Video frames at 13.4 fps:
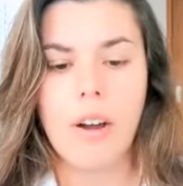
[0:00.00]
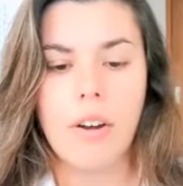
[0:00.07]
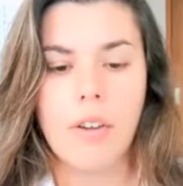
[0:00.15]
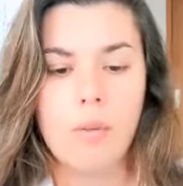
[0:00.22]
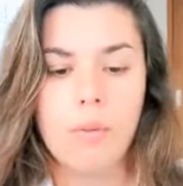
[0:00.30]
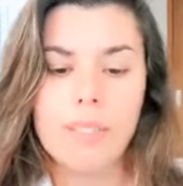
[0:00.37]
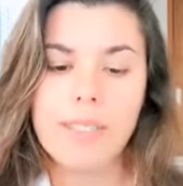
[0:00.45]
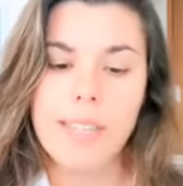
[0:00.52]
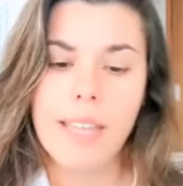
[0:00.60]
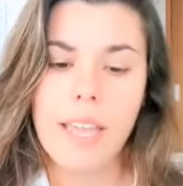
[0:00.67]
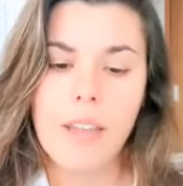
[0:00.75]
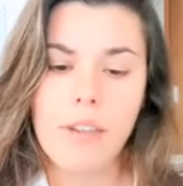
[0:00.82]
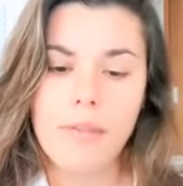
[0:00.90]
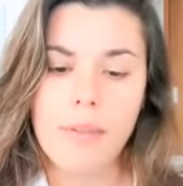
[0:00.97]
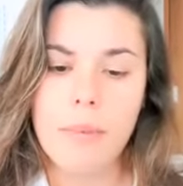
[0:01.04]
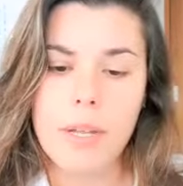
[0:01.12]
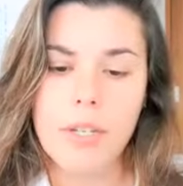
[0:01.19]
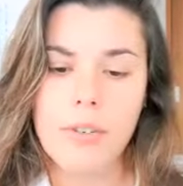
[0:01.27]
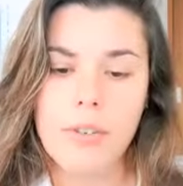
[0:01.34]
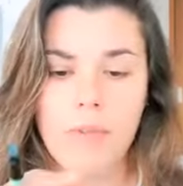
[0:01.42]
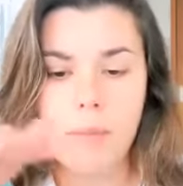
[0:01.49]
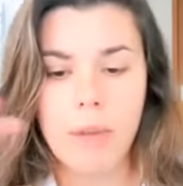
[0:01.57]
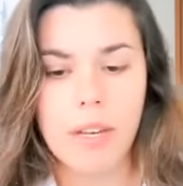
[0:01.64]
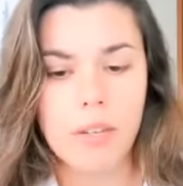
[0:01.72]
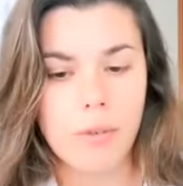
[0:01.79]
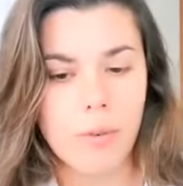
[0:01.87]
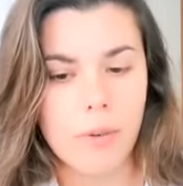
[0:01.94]
are the ones that gather information from
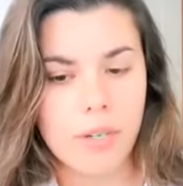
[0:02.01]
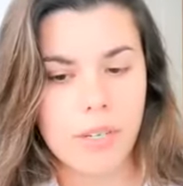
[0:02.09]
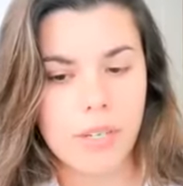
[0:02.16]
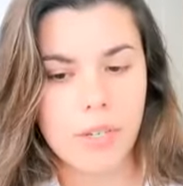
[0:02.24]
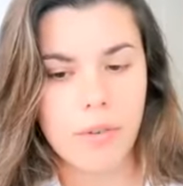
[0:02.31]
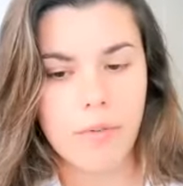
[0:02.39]
many sources.